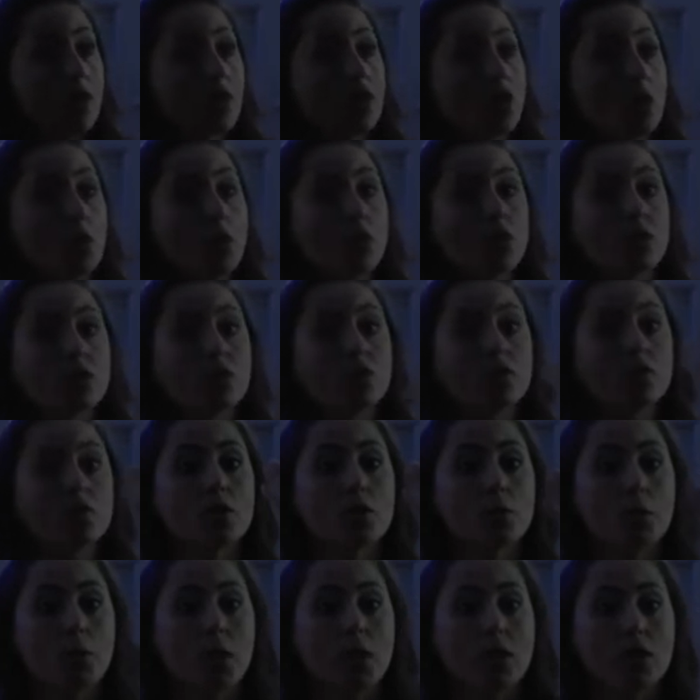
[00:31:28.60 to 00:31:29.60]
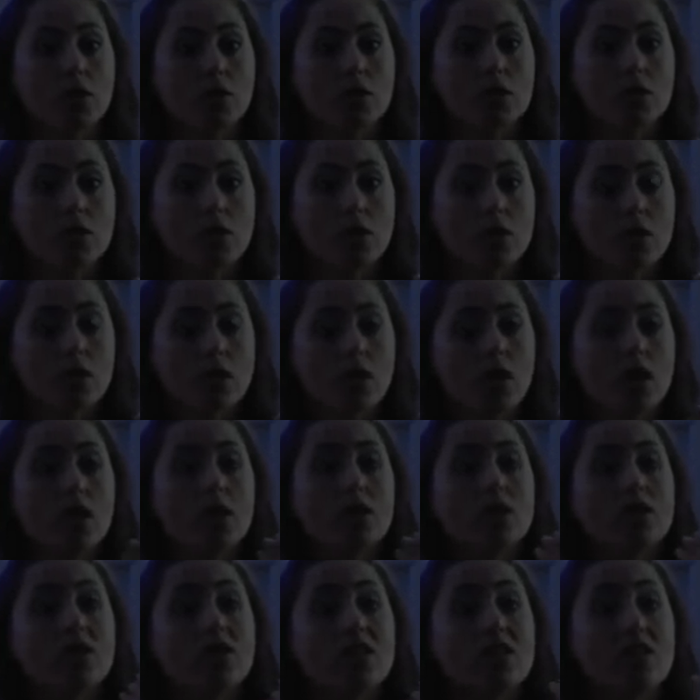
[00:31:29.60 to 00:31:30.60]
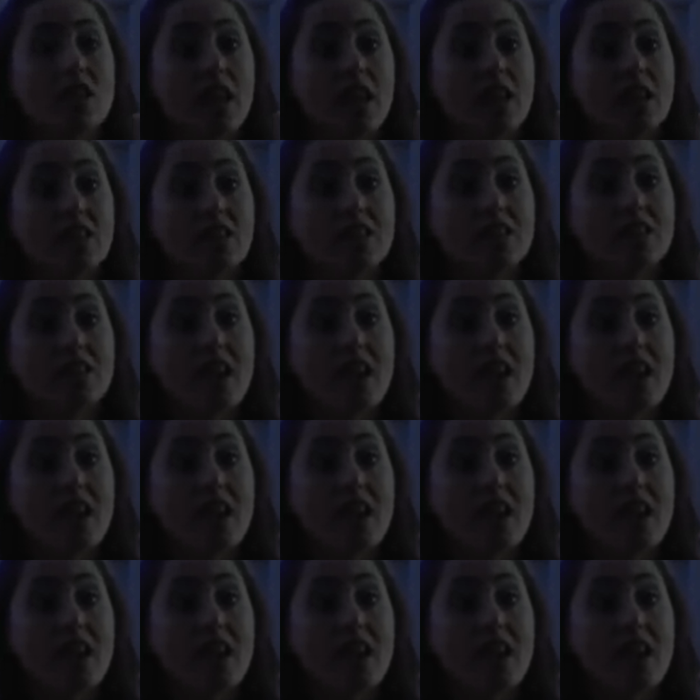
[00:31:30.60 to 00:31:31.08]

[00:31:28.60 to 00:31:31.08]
the person speaks. Second